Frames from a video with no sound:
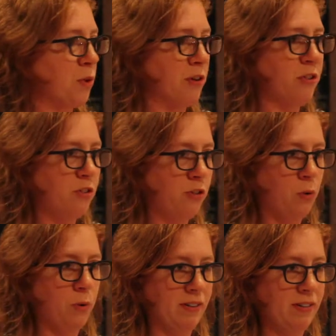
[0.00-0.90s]
for to
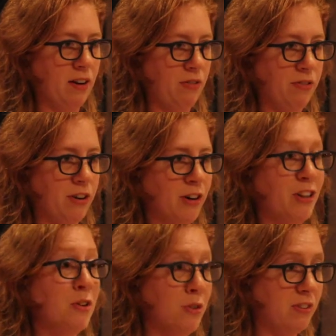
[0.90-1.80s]
shoot oneself that are
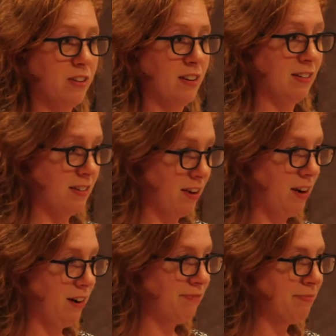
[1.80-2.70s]
used in
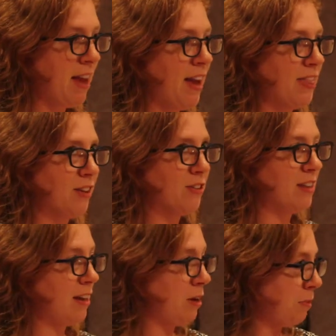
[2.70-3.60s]
Siegel. There's
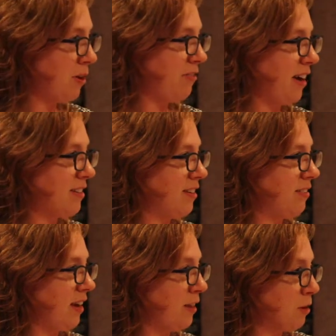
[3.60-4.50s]
the
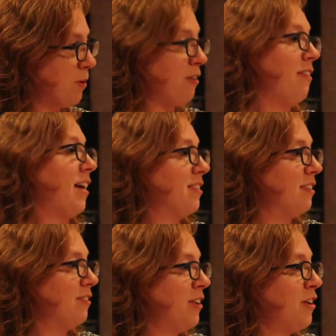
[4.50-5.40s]
imperfective and the
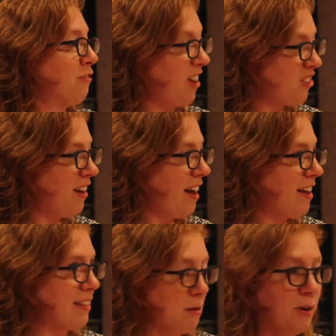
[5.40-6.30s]
perfective. Russian
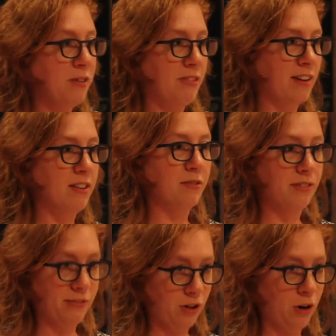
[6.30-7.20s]
has imperfective
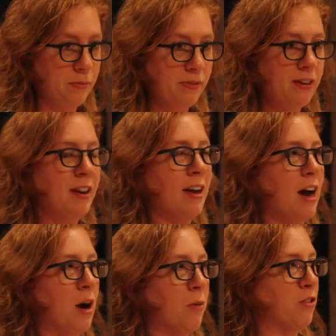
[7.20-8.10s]
verbs,
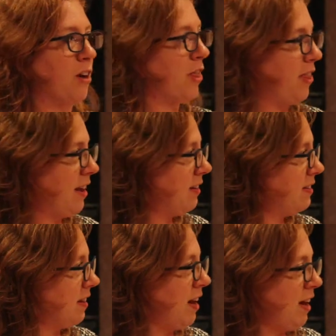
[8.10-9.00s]
which are
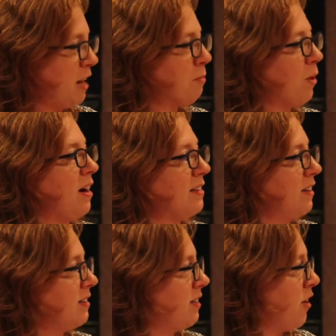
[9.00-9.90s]
things in
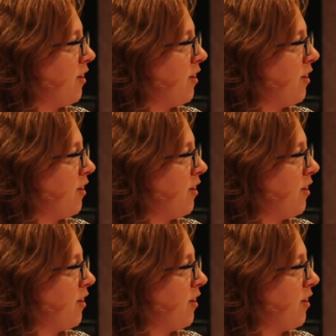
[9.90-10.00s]
process that